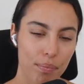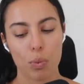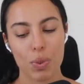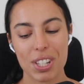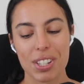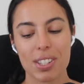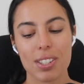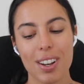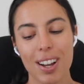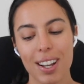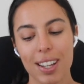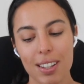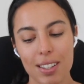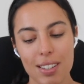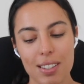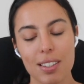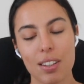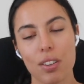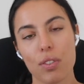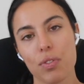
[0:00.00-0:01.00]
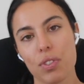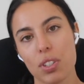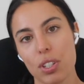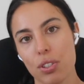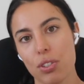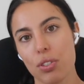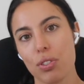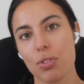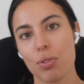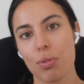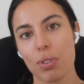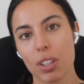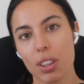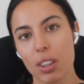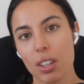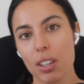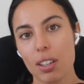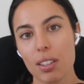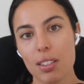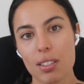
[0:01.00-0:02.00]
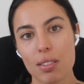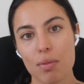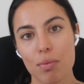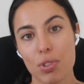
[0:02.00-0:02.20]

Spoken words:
We psych ourselves into doing things,